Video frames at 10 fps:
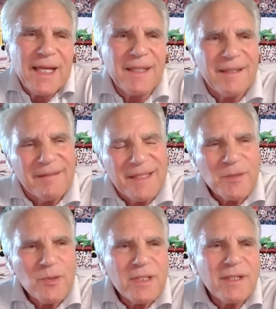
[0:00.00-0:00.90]
and
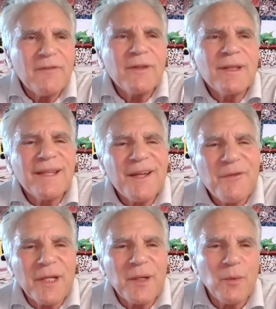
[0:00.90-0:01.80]
this was in a
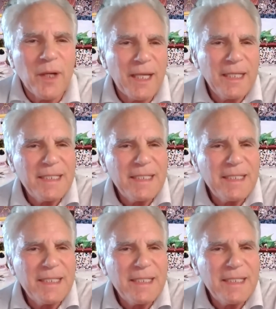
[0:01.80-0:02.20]
loving way.